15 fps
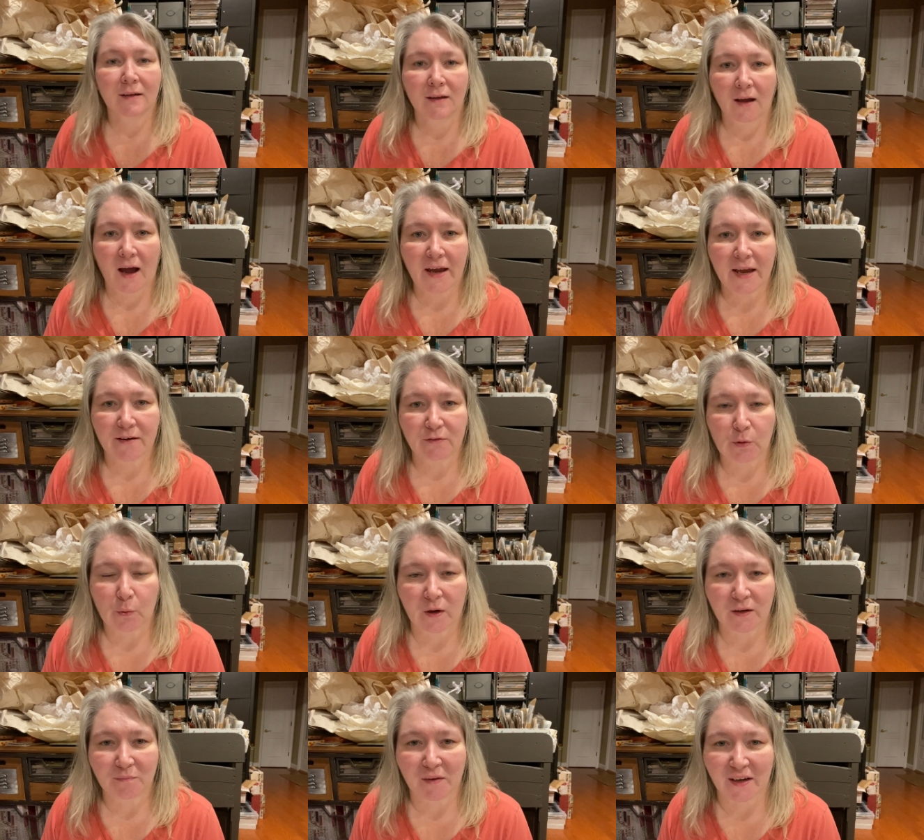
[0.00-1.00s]
Hi
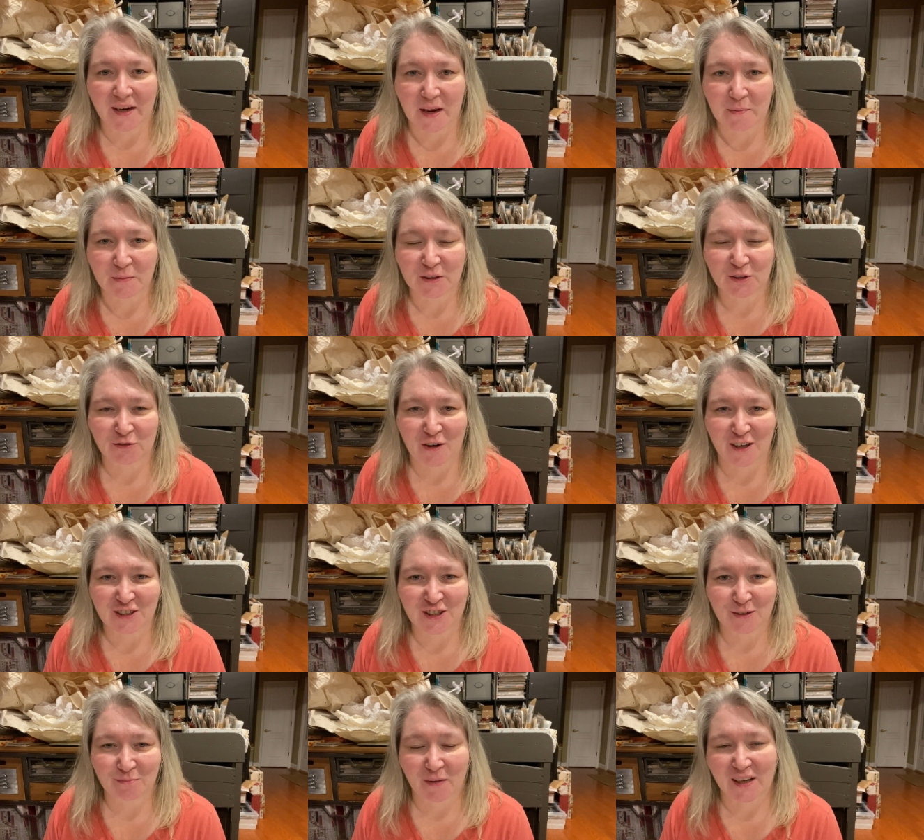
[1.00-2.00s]
everyone, my name is
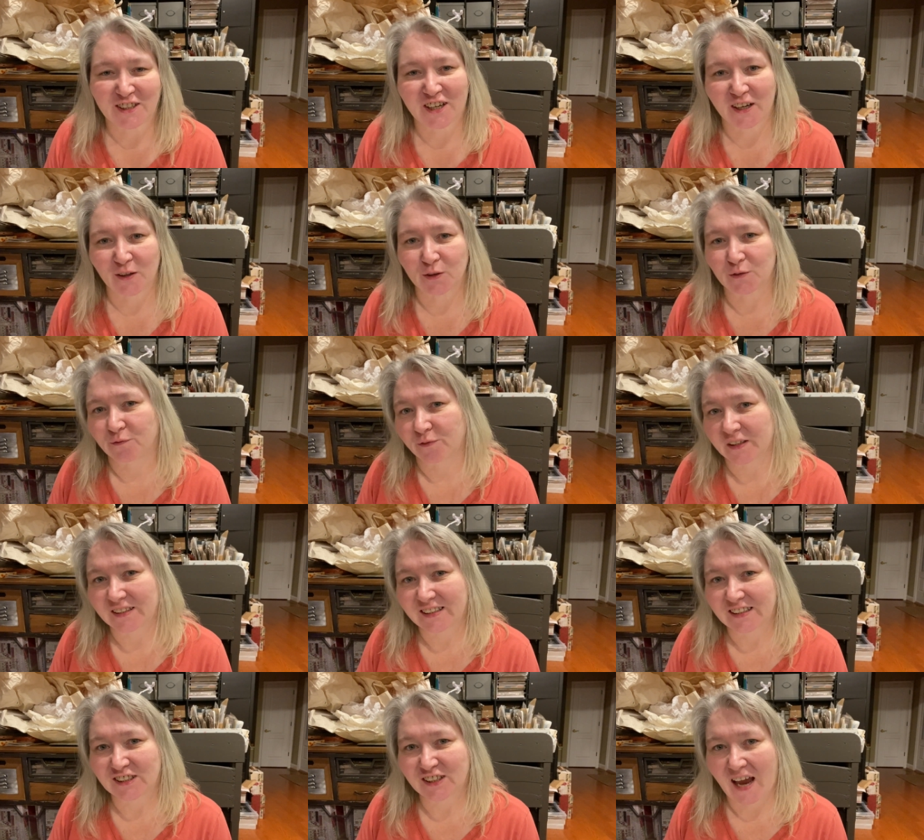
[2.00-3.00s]
Gretchen. My channel is
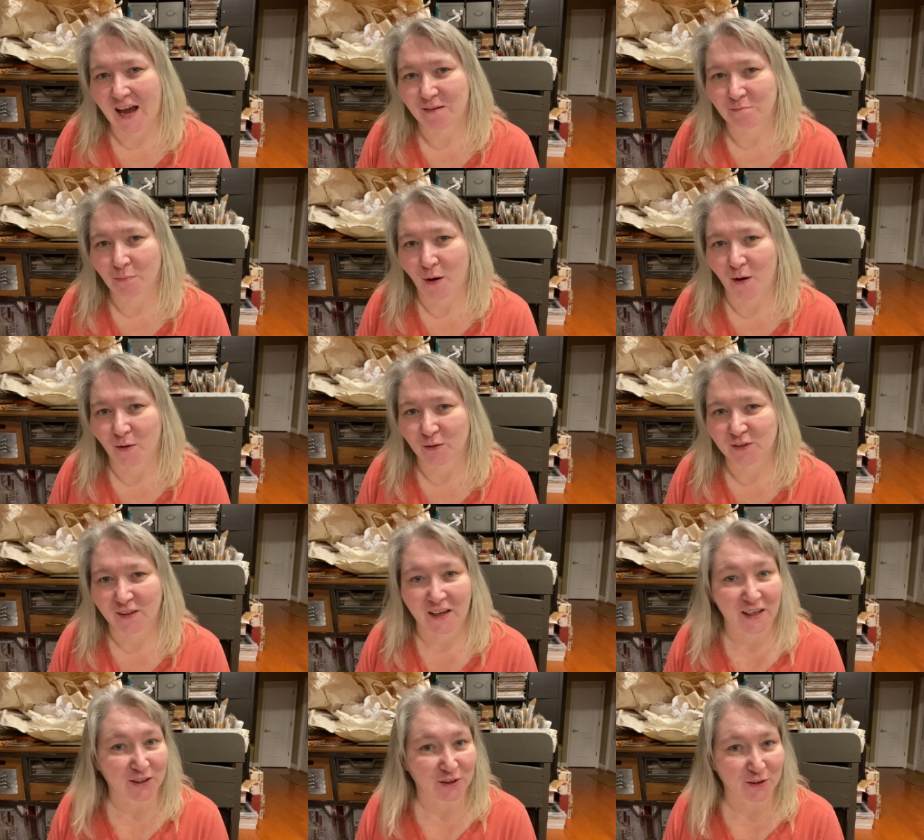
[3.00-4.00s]
Vintage Cat and Paws in
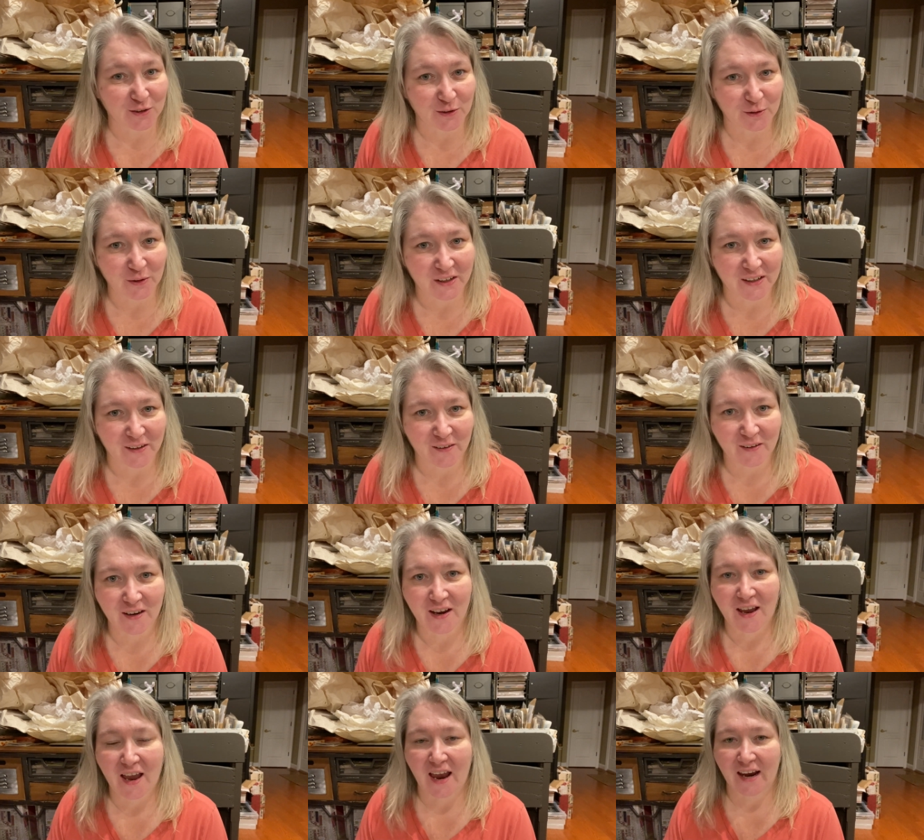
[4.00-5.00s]
case you're new here.
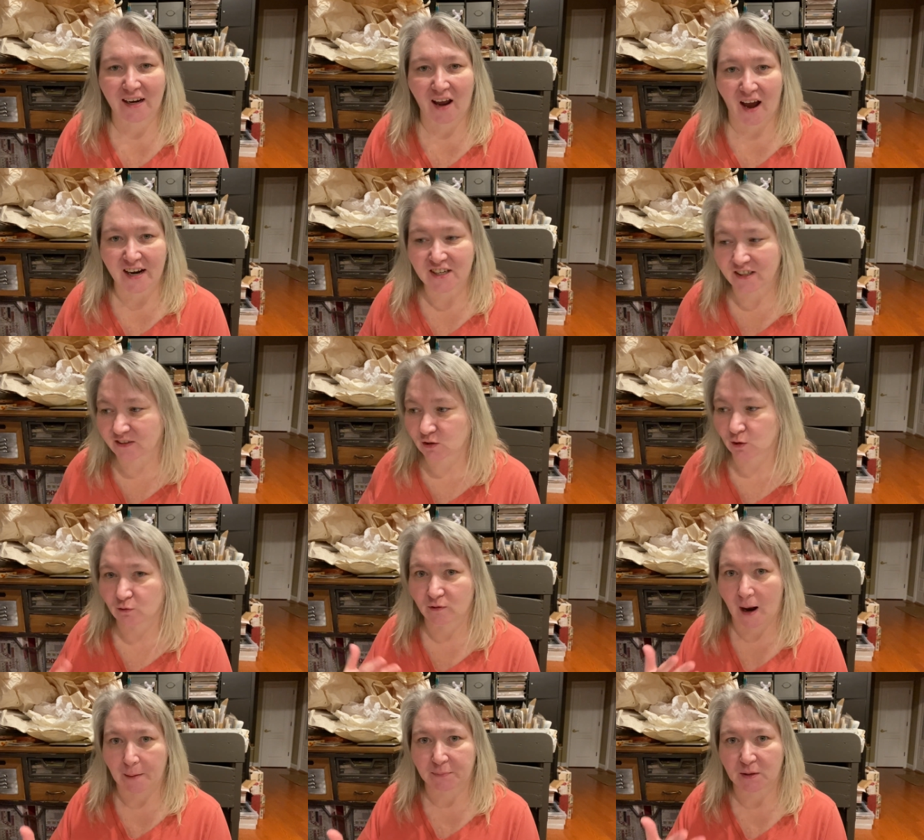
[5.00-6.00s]
And I just
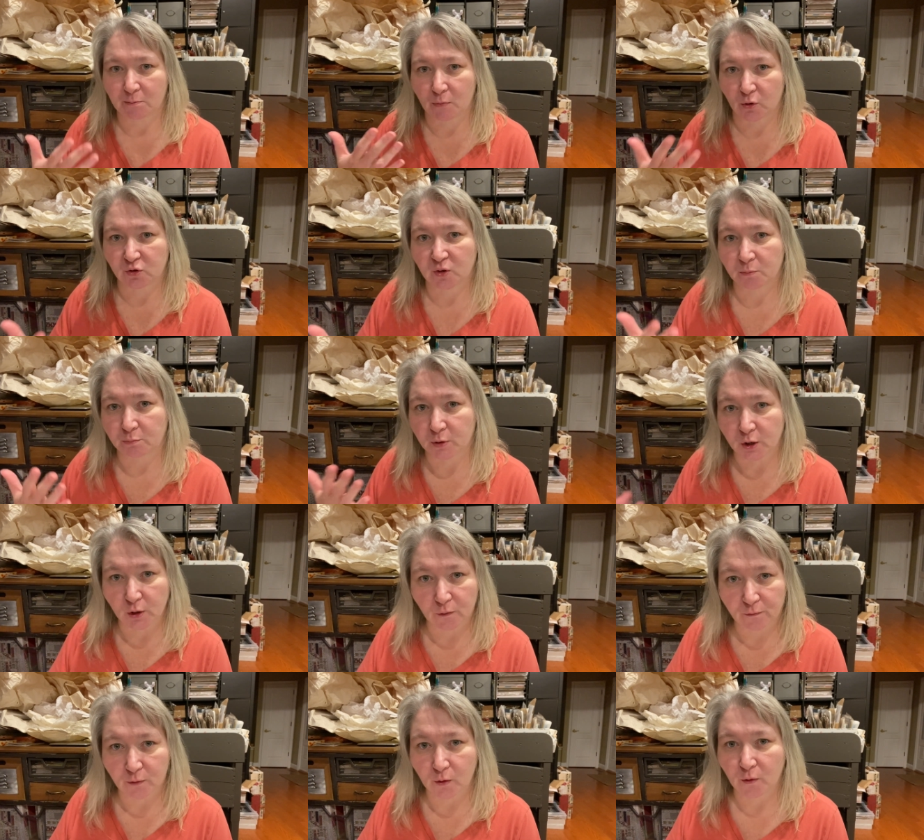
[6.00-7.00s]
unwrapped the most
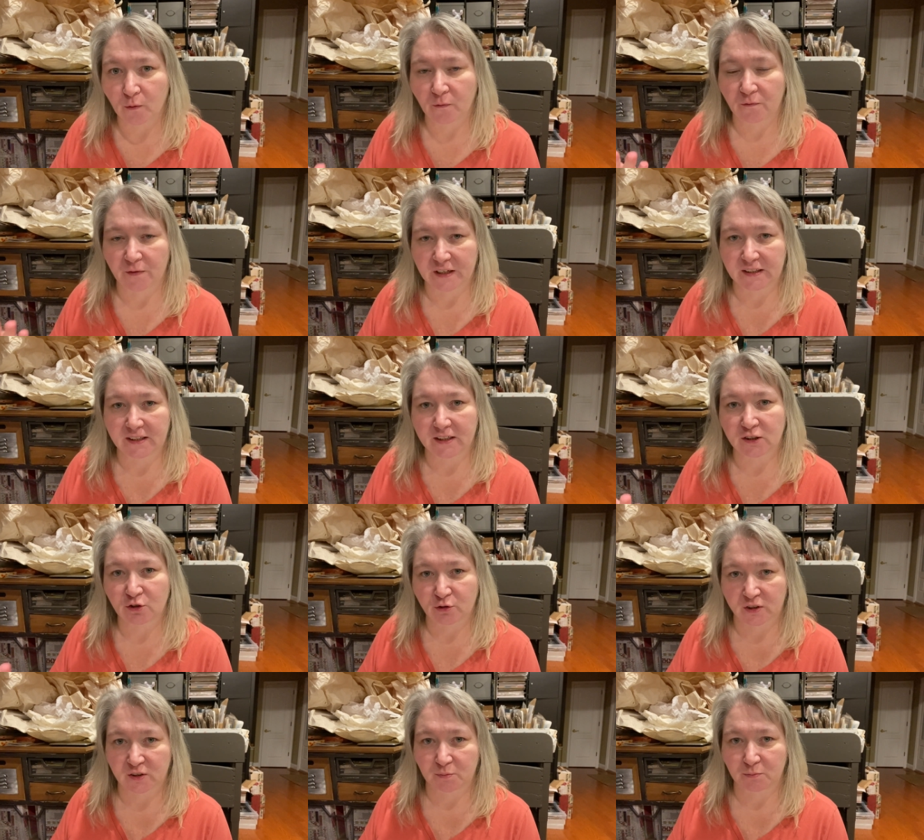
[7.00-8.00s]
beautiful vintage
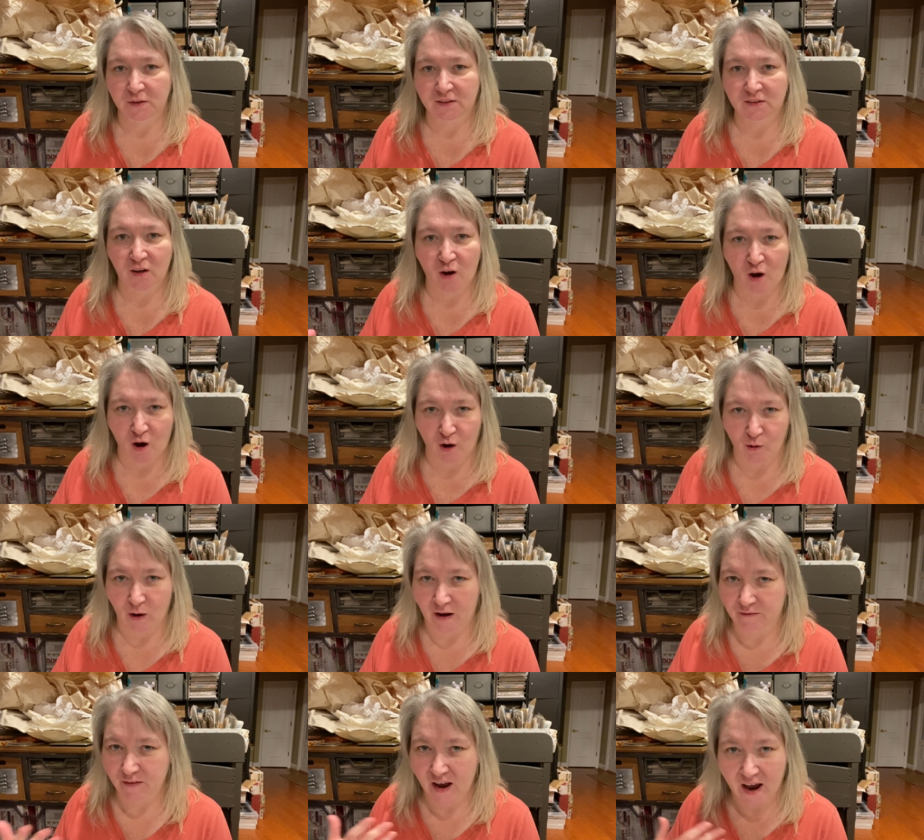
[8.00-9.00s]
Christmas haul
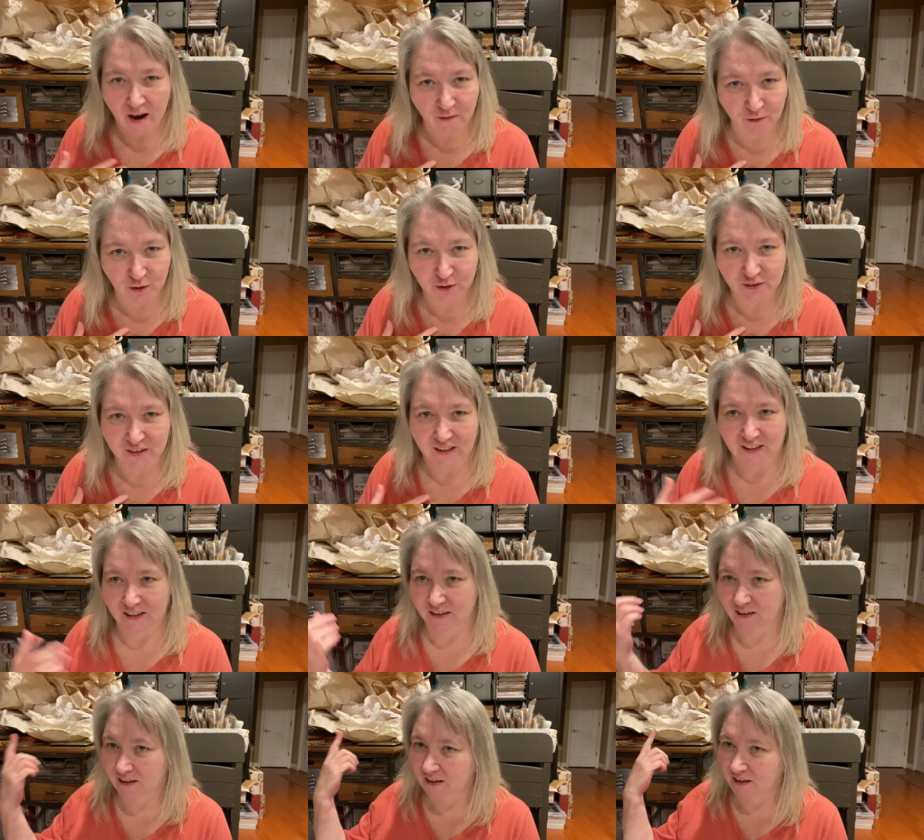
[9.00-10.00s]
I've ever
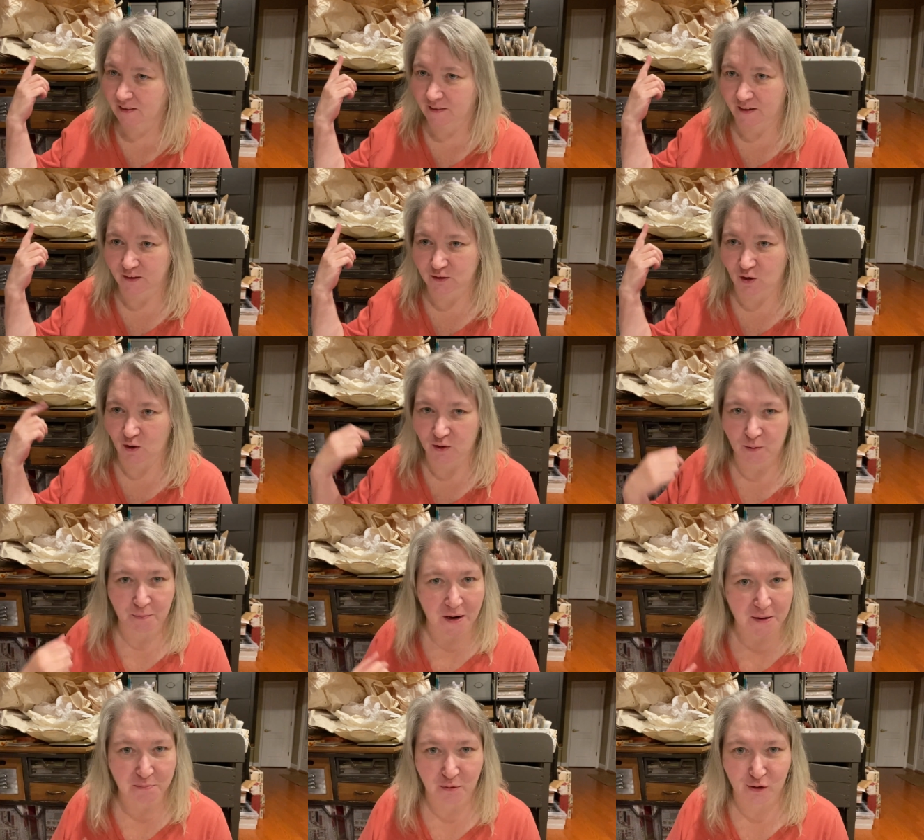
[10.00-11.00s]
seen. There's all the
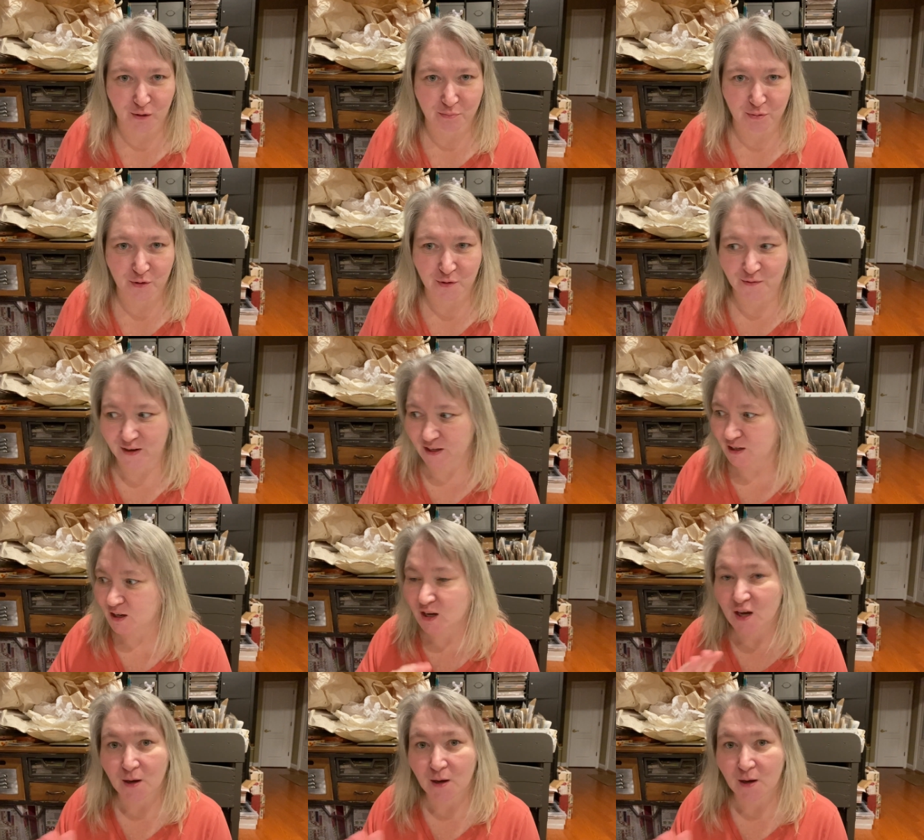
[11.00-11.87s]
paper to prove it.